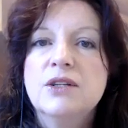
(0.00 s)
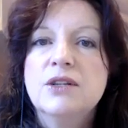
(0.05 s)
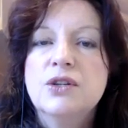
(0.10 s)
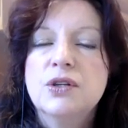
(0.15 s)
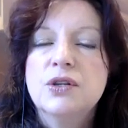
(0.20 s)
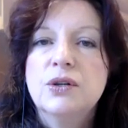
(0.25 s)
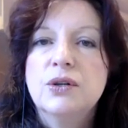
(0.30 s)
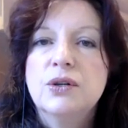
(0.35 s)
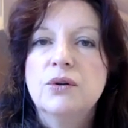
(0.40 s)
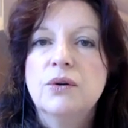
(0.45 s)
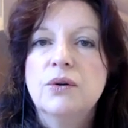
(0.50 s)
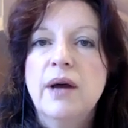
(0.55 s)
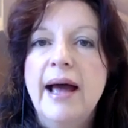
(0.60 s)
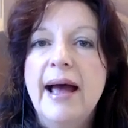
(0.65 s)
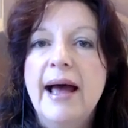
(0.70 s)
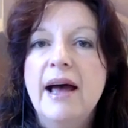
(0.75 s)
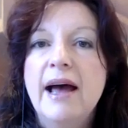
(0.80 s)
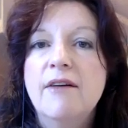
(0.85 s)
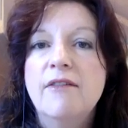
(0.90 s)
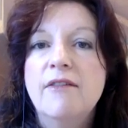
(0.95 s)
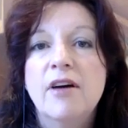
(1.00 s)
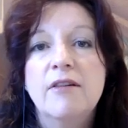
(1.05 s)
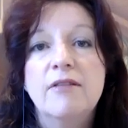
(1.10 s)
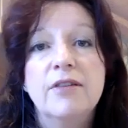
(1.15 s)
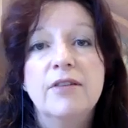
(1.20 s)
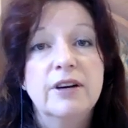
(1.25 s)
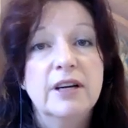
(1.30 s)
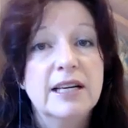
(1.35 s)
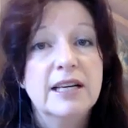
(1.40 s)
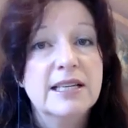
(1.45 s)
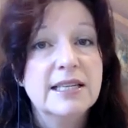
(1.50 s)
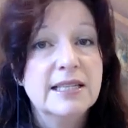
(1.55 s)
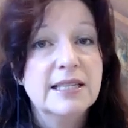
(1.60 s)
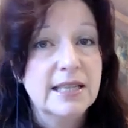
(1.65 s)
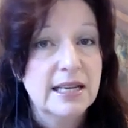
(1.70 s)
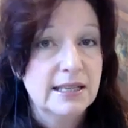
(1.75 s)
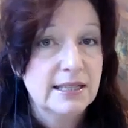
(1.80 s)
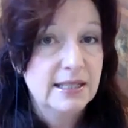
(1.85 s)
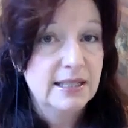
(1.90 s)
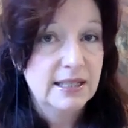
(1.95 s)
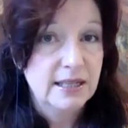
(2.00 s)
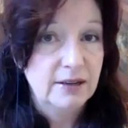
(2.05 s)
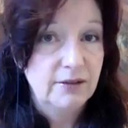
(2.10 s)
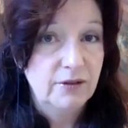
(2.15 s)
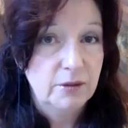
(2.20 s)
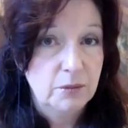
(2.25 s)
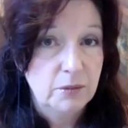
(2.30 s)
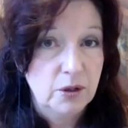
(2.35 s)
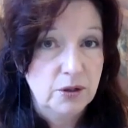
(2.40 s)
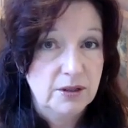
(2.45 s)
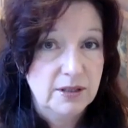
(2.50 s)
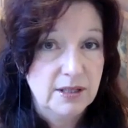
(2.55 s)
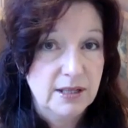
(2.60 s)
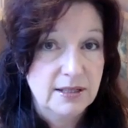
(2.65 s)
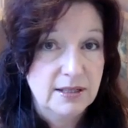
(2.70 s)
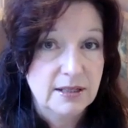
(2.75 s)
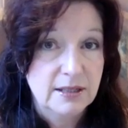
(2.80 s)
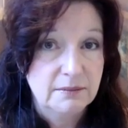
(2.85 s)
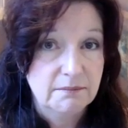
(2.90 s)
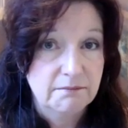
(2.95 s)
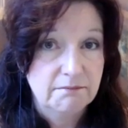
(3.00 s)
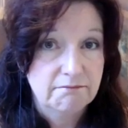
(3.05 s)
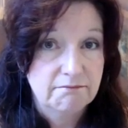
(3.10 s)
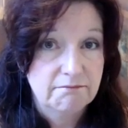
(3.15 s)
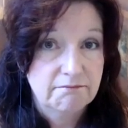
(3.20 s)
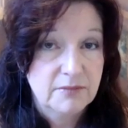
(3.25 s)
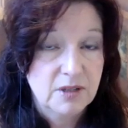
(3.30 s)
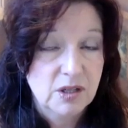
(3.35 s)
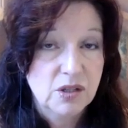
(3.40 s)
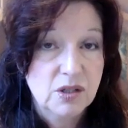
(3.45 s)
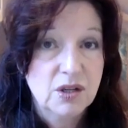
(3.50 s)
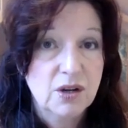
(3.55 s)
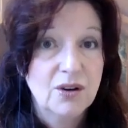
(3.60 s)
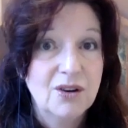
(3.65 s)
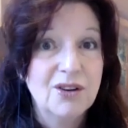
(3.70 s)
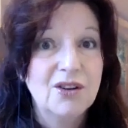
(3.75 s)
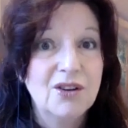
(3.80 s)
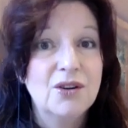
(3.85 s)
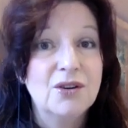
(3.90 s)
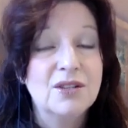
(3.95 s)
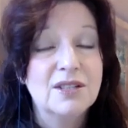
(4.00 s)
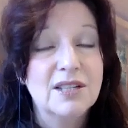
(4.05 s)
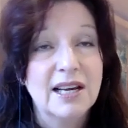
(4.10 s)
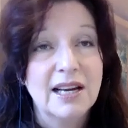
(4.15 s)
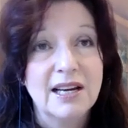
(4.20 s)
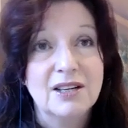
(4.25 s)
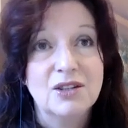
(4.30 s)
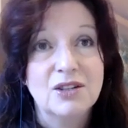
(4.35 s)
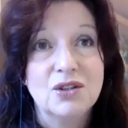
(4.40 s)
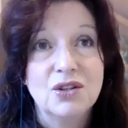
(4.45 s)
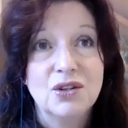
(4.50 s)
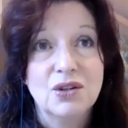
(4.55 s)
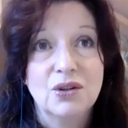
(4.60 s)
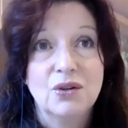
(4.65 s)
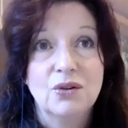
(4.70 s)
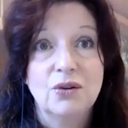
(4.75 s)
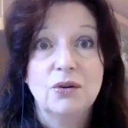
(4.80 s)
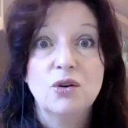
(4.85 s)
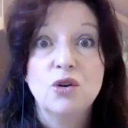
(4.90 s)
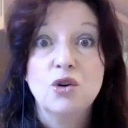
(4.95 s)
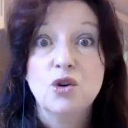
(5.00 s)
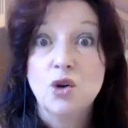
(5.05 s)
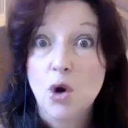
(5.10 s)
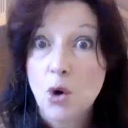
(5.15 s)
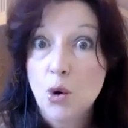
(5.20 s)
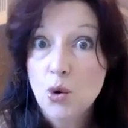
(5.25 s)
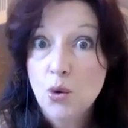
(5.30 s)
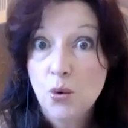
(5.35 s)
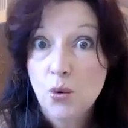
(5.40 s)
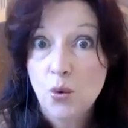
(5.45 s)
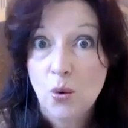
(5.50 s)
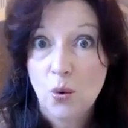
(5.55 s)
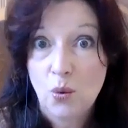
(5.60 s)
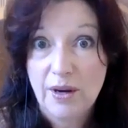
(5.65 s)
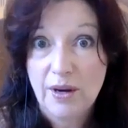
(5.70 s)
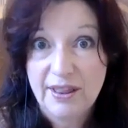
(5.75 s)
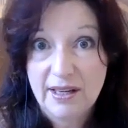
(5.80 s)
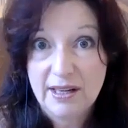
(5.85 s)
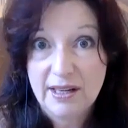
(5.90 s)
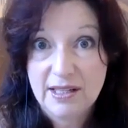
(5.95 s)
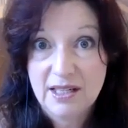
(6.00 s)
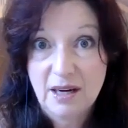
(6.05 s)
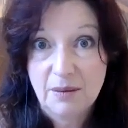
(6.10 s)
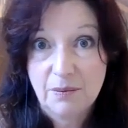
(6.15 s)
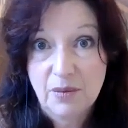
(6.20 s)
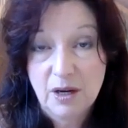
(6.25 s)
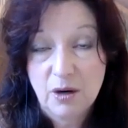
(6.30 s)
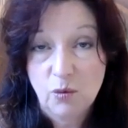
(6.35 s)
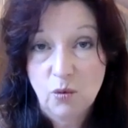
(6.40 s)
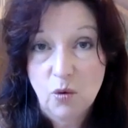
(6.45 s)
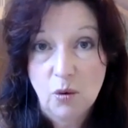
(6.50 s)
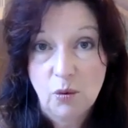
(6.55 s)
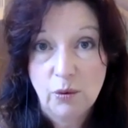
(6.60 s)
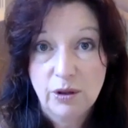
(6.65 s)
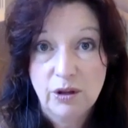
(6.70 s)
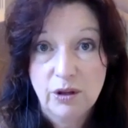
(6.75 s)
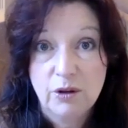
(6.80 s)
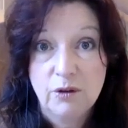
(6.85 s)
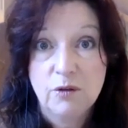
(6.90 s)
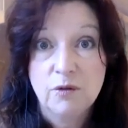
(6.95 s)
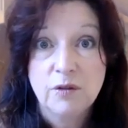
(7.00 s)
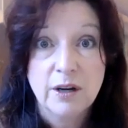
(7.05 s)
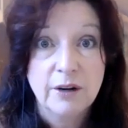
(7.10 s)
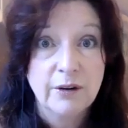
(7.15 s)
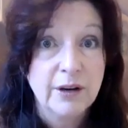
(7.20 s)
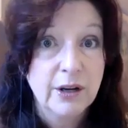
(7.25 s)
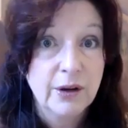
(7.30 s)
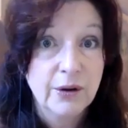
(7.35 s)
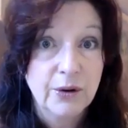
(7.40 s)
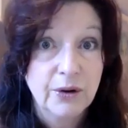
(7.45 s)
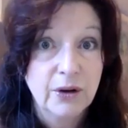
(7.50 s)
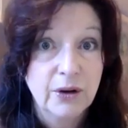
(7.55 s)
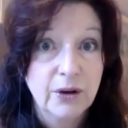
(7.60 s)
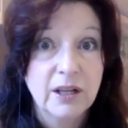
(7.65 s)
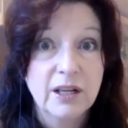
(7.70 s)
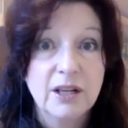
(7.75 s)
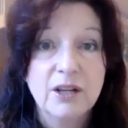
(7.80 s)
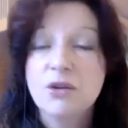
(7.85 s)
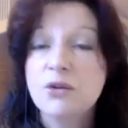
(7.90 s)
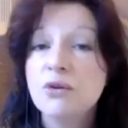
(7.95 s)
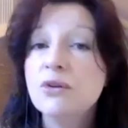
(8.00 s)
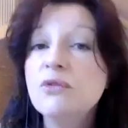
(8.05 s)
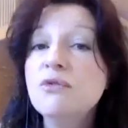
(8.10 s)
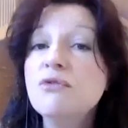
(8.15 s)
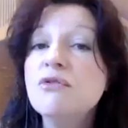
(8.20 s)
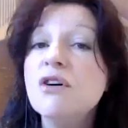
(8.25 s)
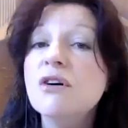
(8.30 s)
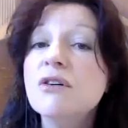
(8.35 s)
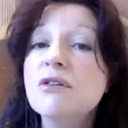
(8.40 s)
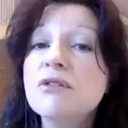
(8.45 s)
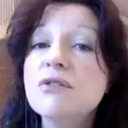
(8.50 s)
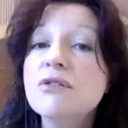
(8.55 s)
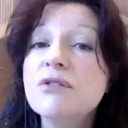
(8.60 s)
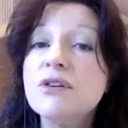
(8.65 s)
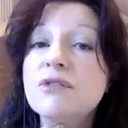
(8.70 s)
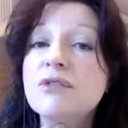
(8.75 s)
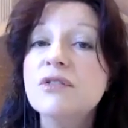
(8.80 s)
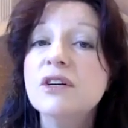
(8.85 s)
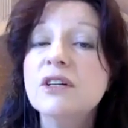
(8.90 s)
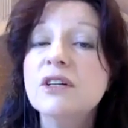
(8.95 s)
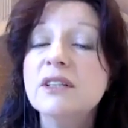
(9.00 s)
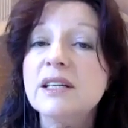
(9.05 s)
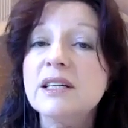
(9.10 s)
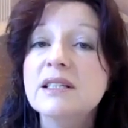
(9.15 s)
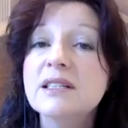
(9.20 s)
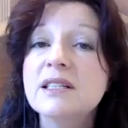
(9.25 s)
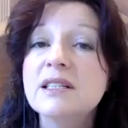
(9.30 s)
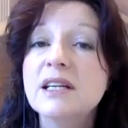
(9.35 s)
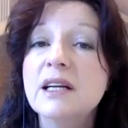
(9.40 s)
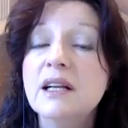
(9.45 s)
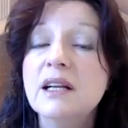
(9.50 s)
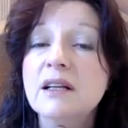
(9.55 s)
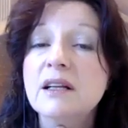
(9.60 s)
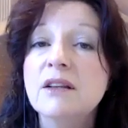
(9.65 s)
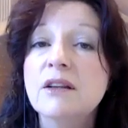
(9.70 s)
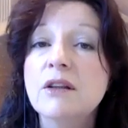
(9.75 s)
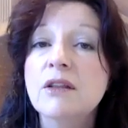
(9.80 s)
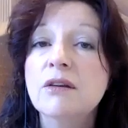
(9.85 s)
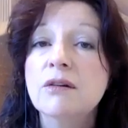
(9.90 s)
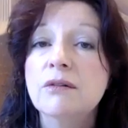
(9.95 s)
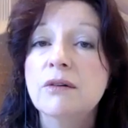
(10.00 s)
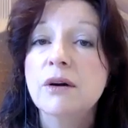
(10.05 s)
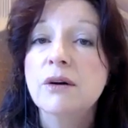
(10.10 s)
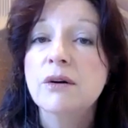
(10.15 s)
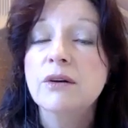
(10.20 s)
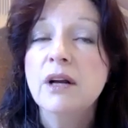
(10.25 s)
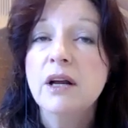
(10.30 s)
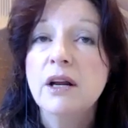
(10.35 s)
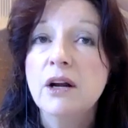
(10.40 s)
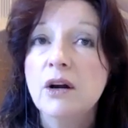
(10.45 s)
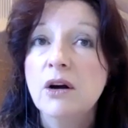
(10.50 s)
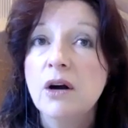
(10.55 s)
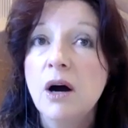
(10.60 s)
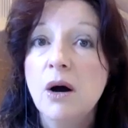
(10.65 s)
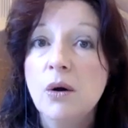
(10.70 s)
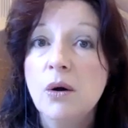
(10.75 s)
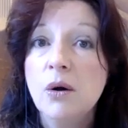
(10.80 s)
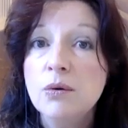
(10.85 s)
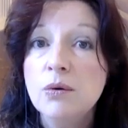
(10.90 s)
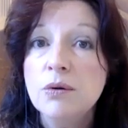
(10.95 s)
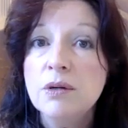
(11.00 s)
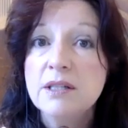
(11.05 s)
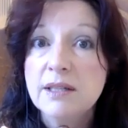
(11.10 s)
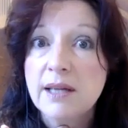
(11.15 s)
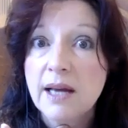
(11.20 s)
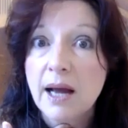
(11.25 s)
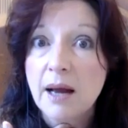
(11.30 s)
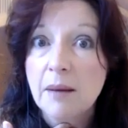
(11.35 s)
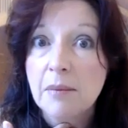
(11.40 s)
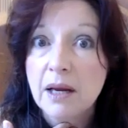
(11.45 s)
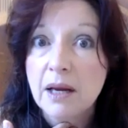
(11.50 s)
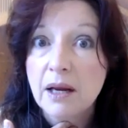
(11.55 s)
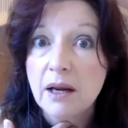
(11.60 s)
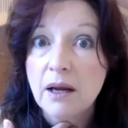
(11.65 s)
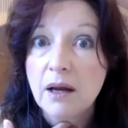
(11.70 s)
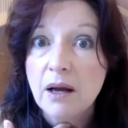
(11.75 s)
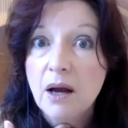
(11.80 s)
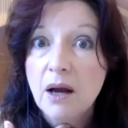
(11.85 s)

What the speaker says: to have a very sensitive immune system. So you tend to know when there's something wrong with you very early. You'll know you've got that tickle in the throat and a cold is coming,